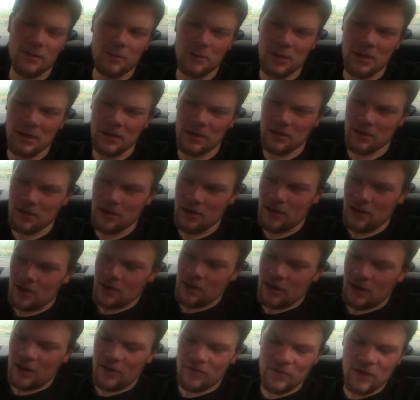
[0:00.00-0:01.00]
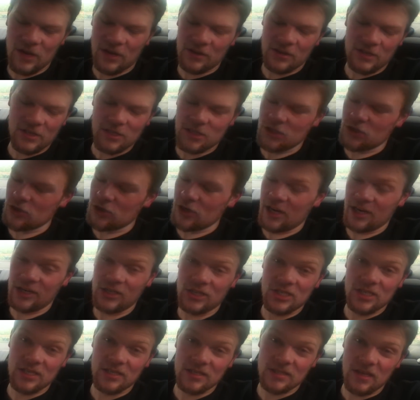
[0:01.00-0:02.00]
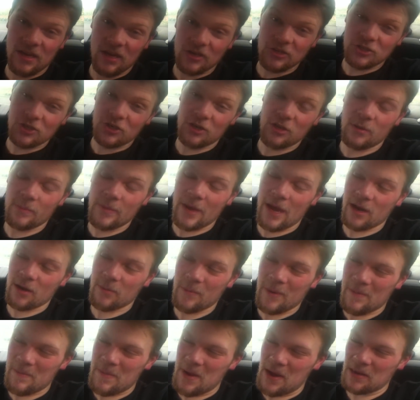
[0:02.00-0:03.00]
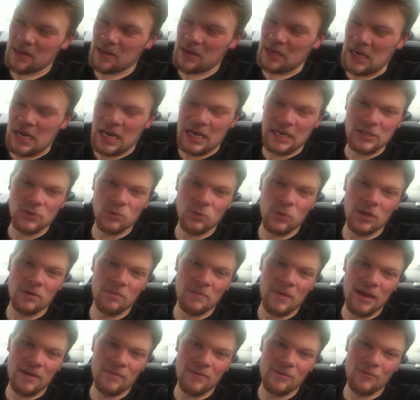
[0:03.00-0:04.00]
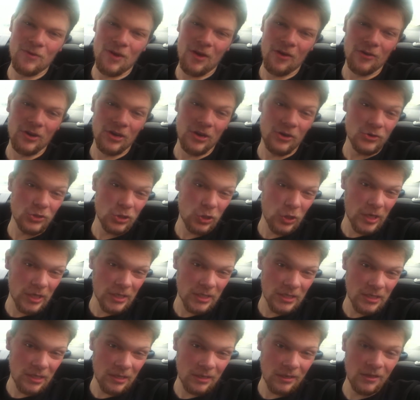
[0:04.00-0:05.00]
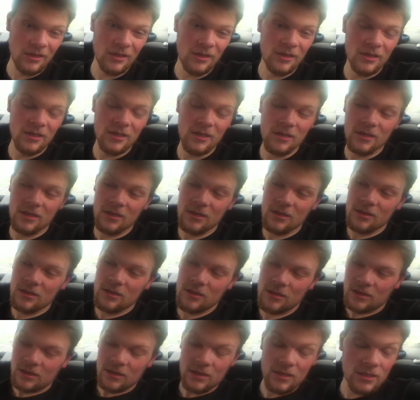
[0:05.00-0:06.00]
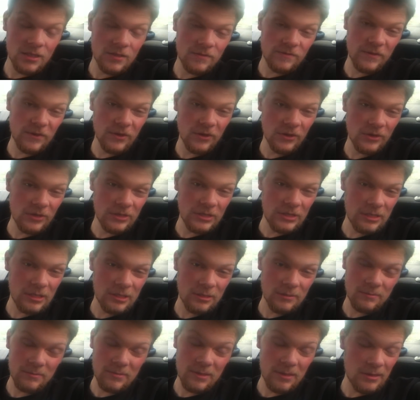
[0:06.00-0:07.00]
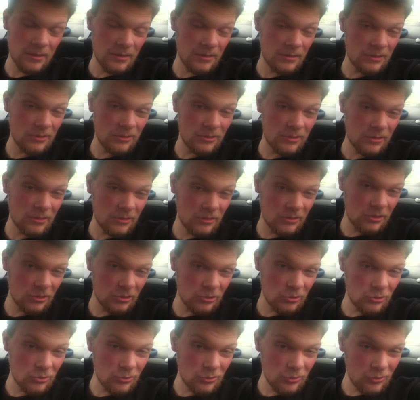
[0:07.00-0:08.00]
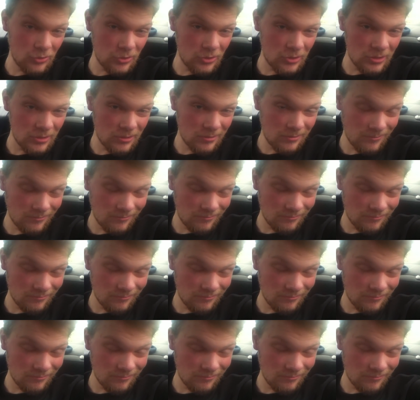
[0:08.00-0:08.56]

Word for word: I think I've got this strange sensation in the back of my mind that the next week may be very interesting, as far as some things are concerned.